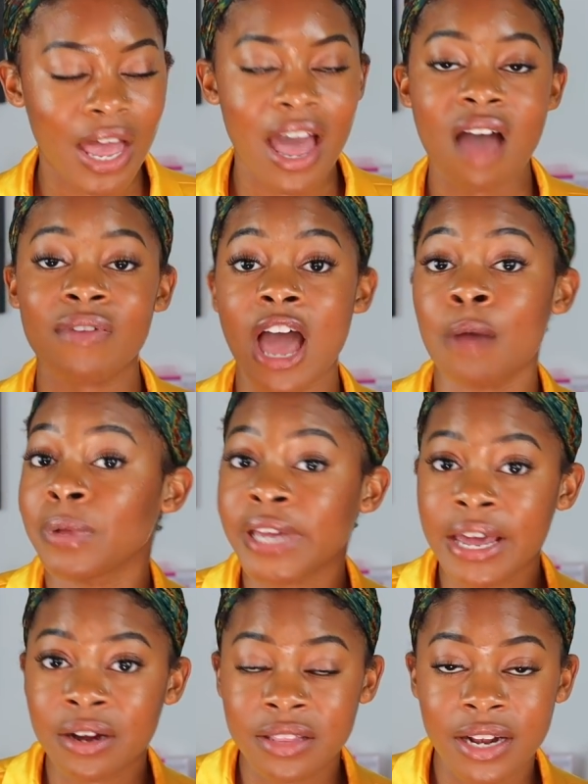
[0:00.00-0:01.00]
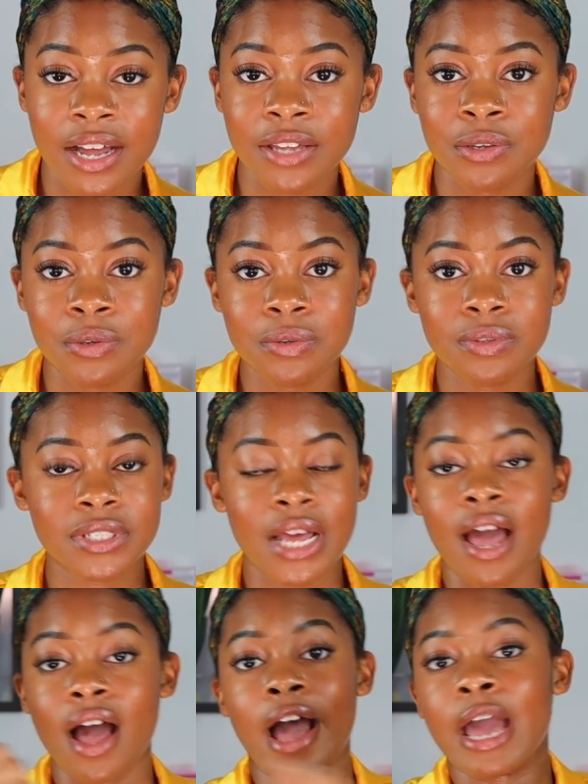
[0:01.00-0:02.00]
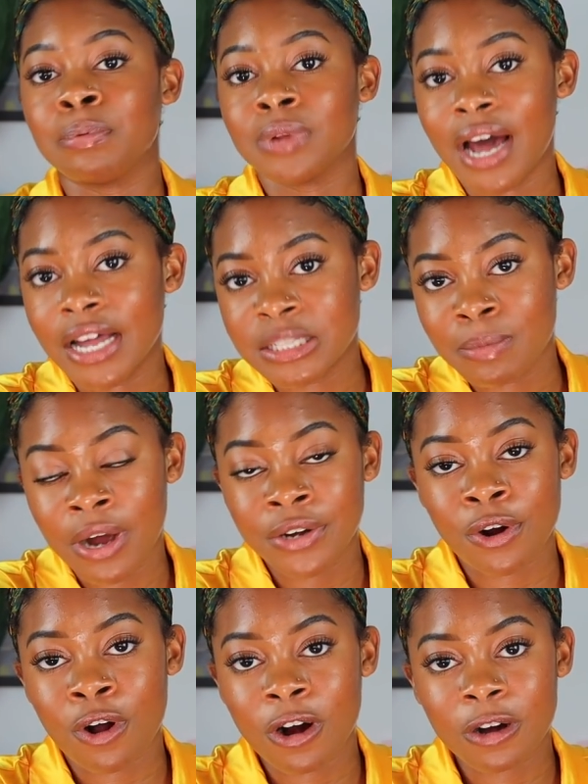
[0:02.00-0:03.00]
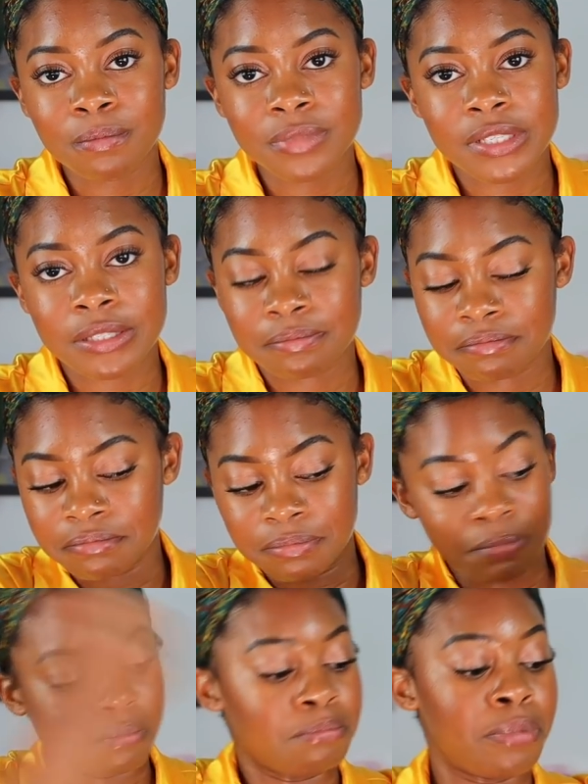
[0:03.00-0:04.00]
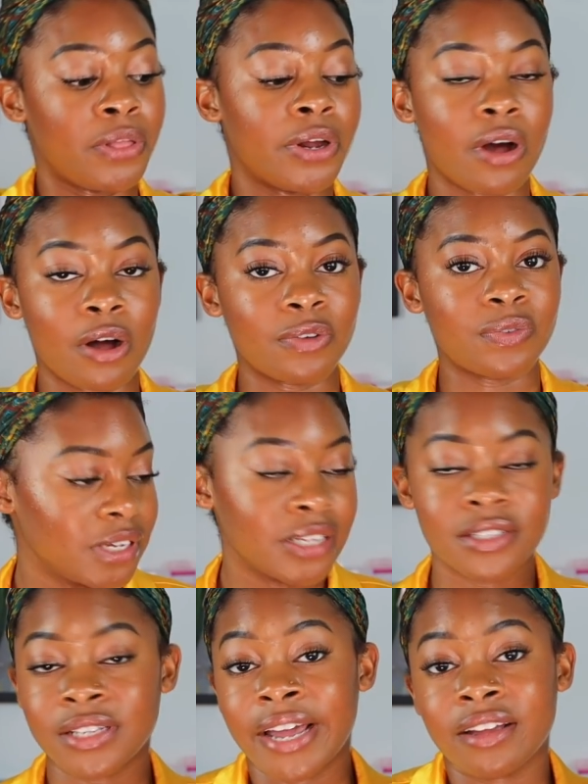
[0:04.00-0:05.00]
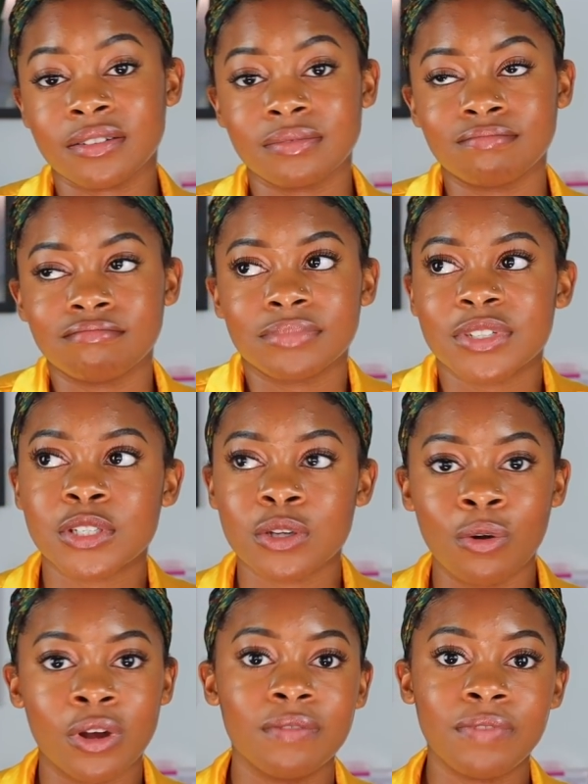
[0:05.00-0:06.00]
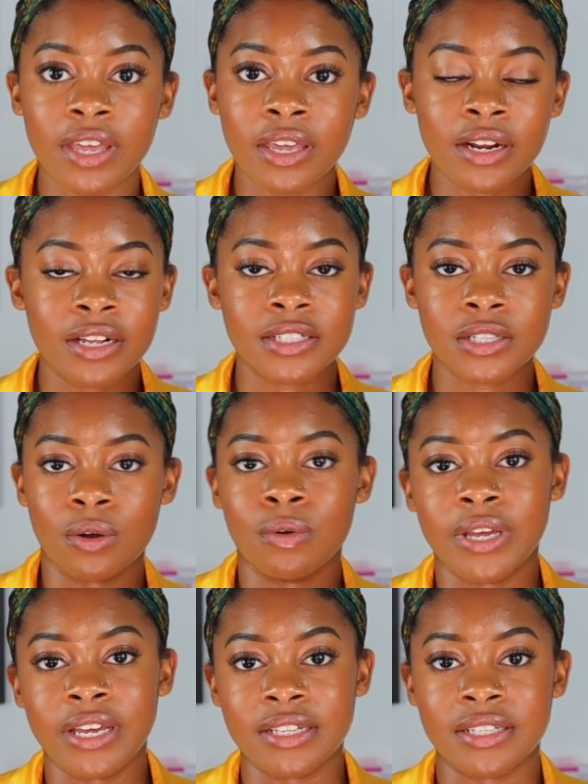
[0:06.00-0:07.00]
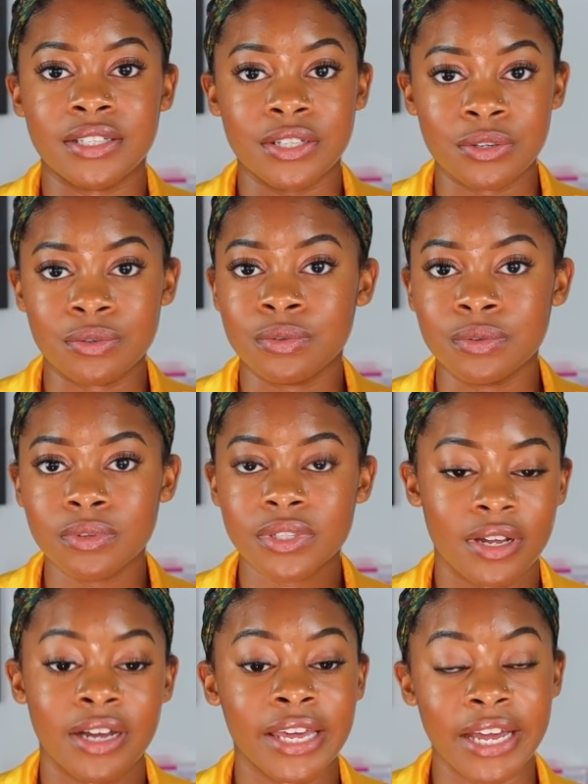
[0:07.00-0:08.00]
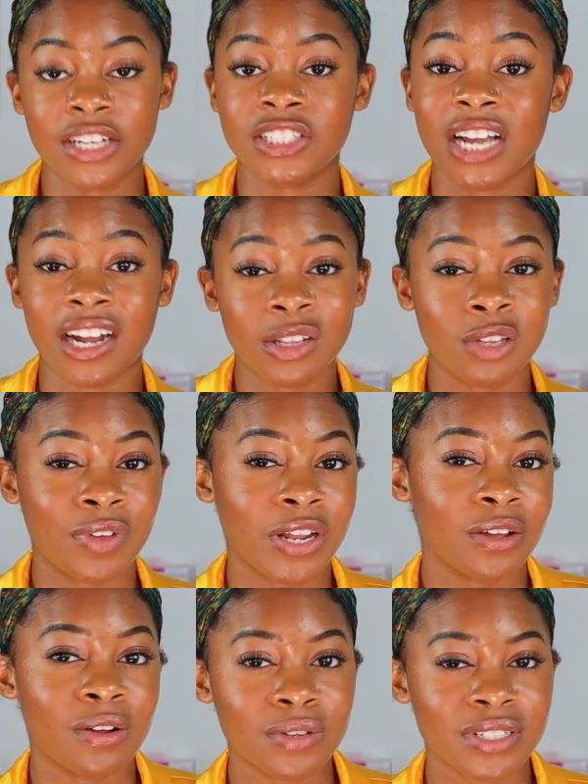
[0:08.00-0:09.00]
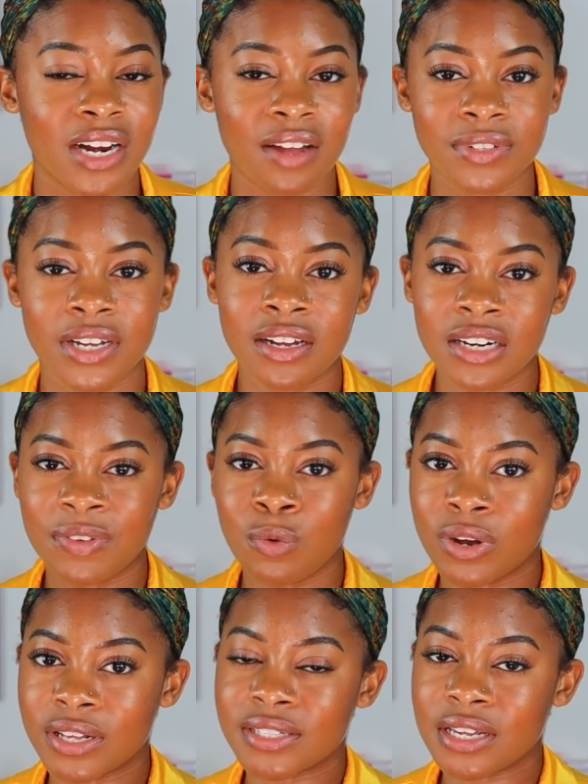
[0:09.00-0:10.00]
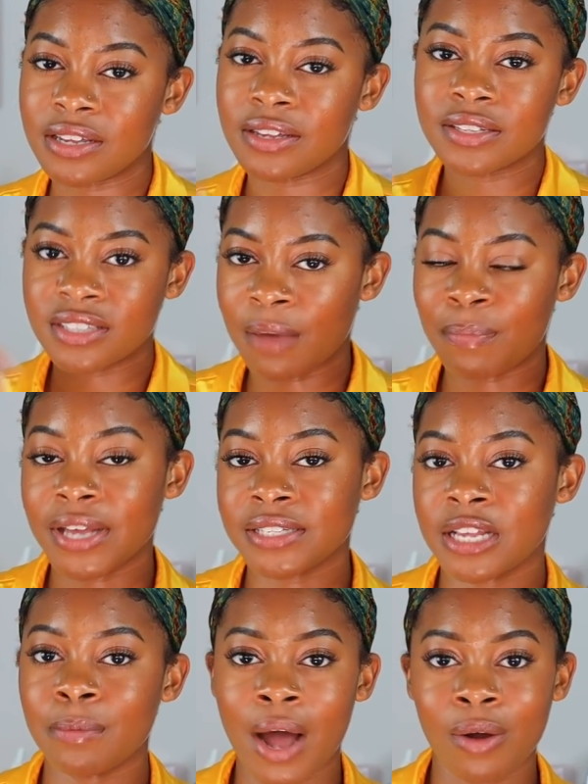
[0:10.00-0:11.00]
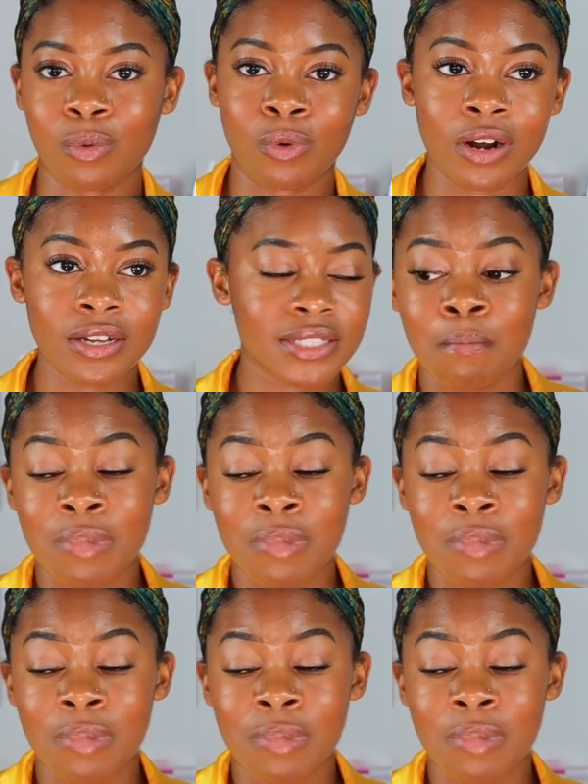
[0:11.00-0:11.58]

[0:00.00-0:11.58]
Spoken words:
I have an applicator that I use. I apply it to my underarms, pull it off. It's like so convenient and so easy to use. Again, check out the videos that I've done if you want to see step by step how it works.